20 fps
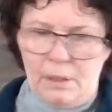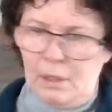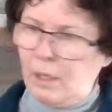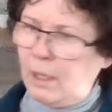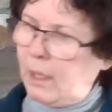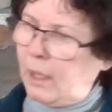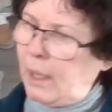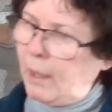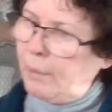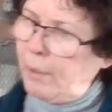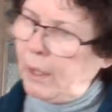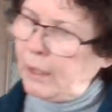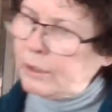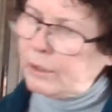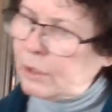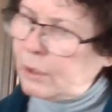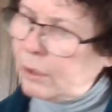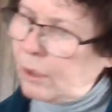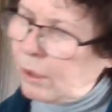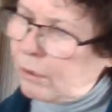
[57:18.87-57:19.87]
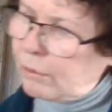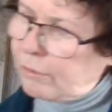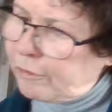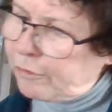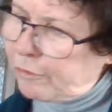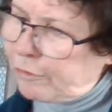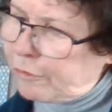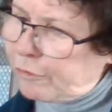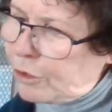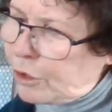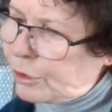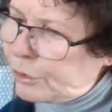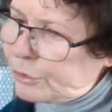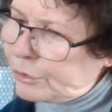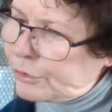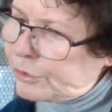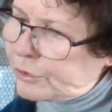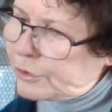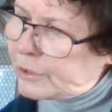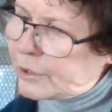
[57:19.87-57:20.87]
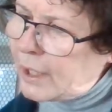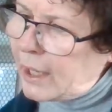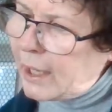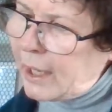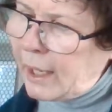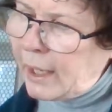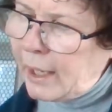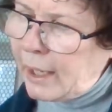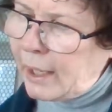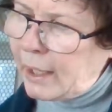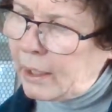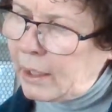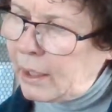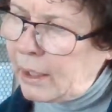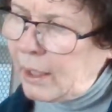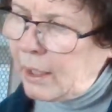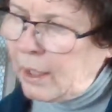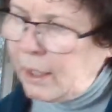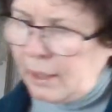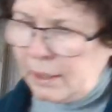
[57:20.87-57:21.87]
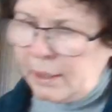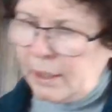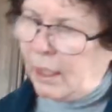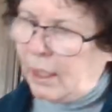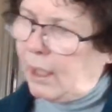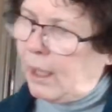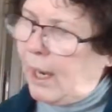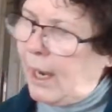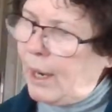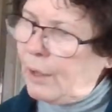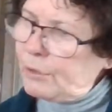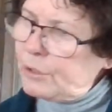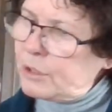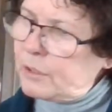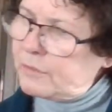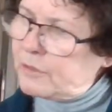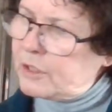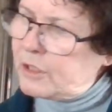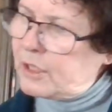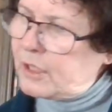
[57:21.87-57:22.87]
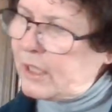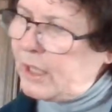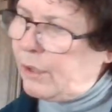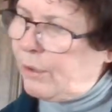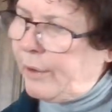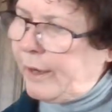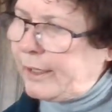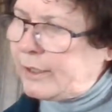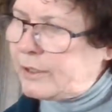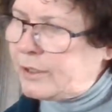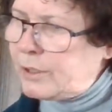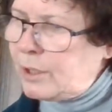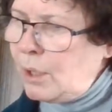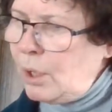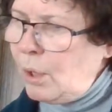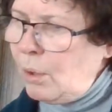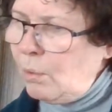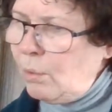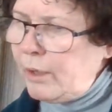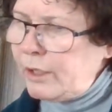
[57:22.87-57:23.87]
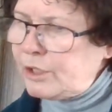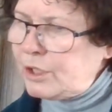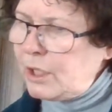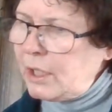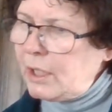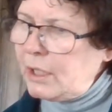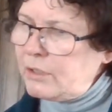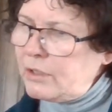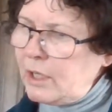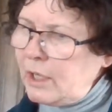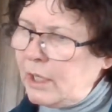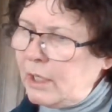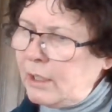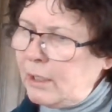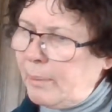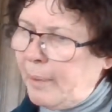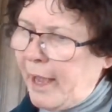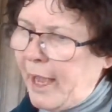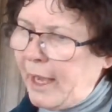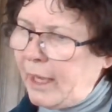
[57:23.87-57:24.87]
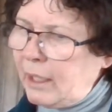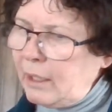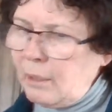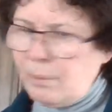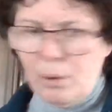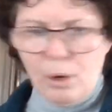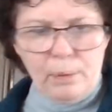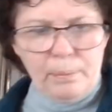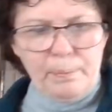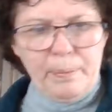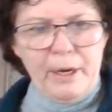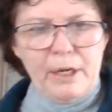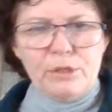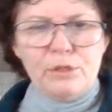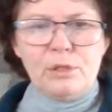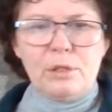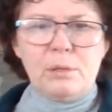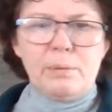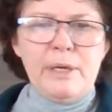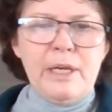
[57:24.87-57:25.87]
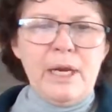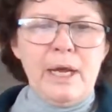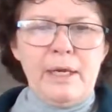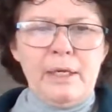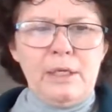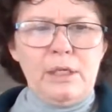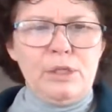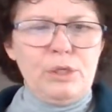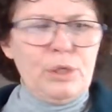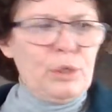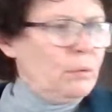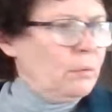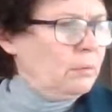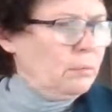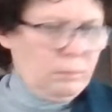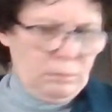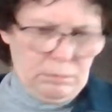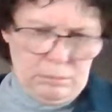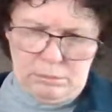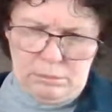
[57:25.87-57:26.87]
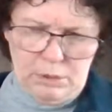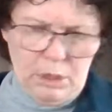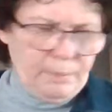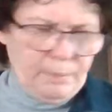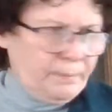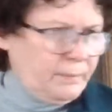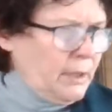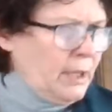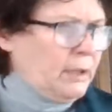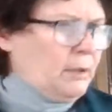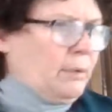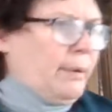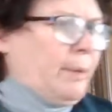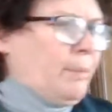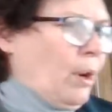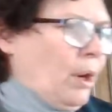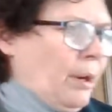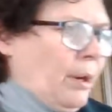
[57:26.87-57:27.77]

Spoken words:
And I want to look first at the House of Secrets, which is in the back of the book, page 392. Oh, that's right.